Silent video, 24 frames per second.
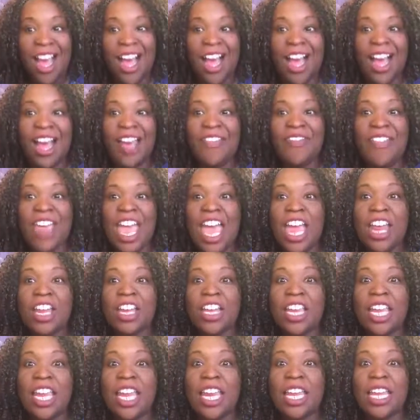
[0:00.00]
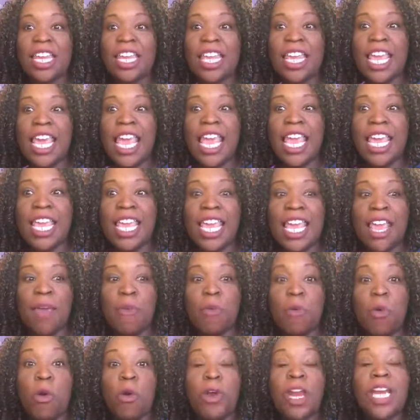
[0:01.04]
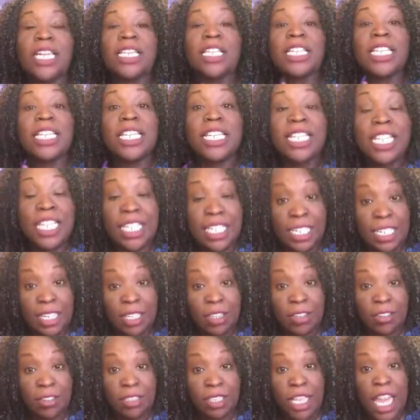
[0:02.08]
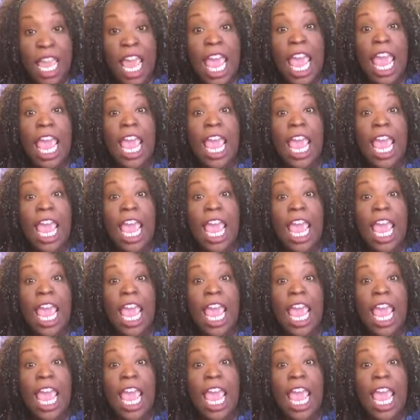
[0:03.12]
that can get more into the details.